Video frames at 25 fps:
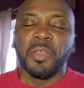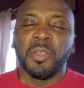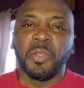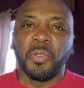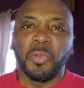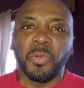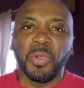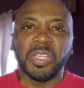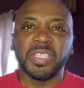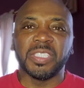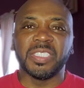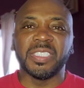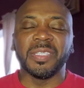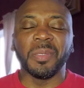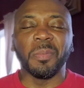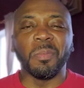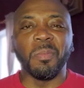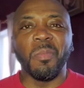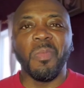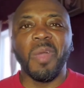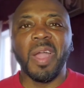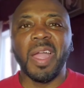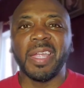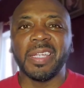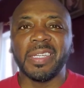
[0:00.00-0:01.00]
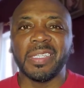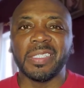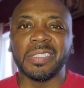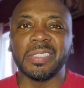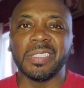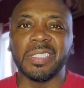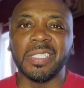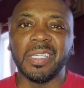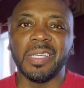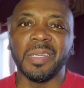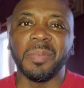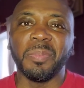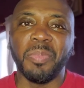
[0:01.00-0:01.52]
Chris Myers
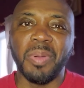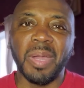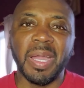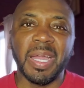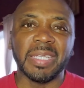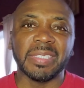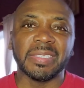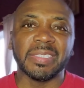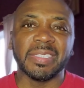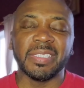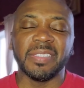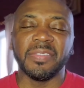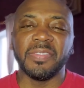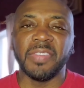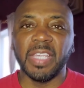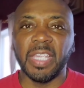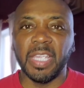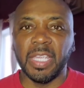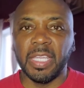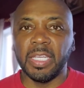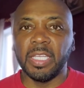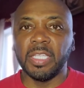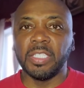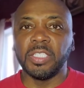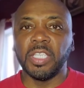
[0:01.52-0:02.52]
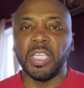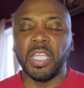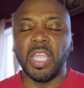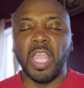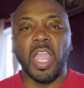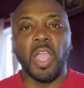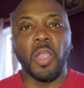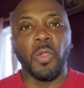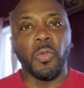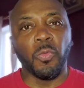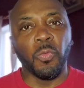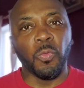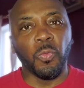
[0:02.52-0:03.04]
here, Positive
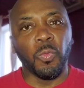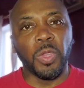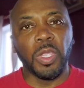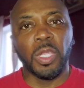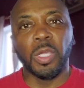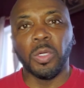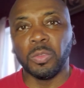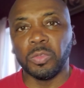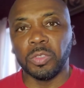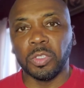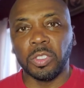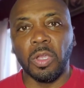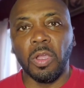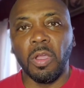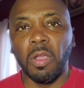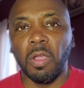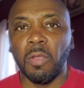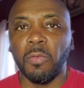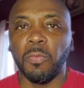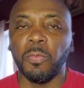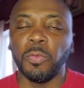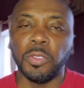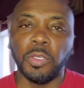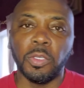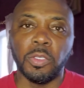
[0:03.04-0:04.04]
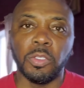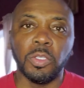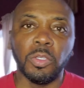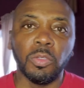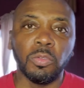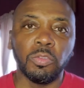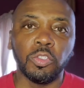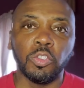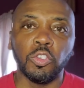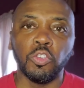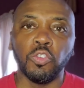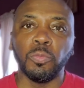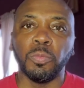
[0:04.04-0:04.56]
Energy, Real Talk for you
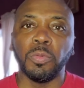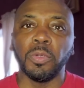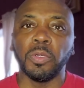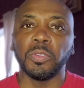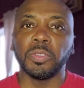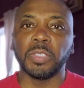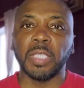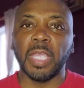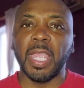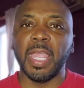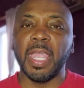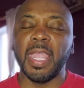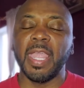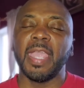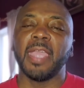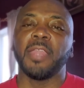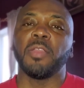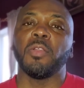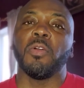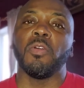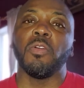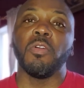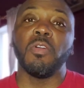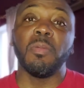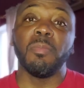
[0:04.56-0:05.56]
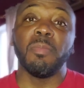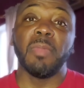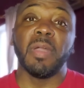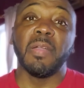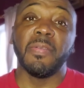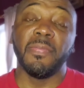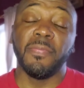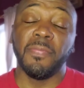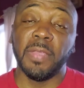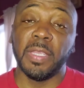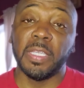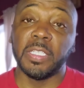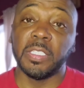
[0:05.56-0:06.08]
YouTubers, and on my
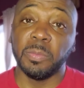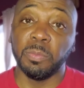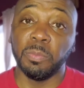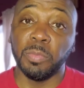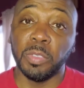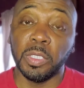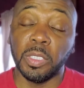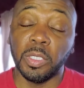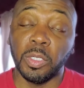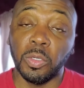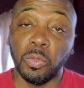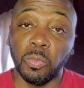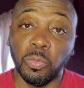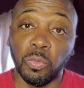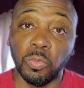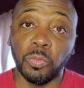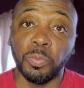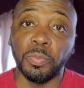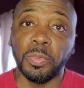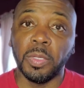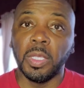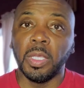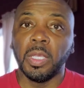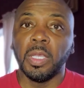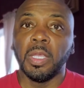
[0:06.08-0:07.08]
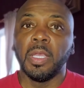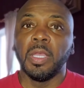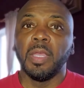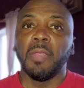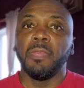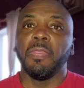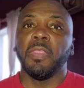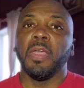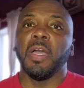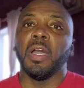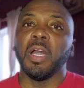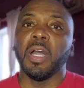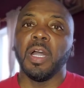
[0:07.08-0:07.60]
Facebook group,
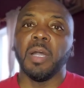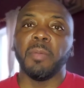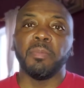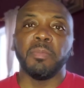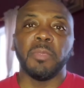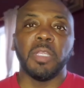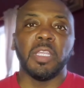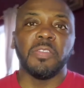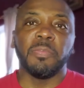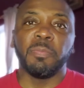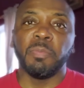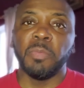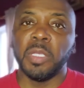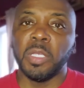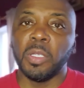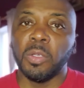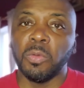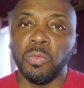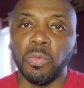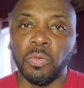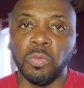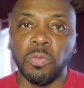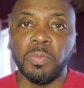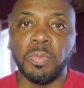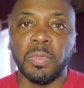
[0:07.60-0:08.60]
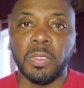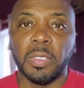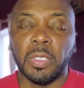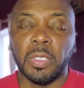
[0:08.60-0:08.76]
the Upliftment Group.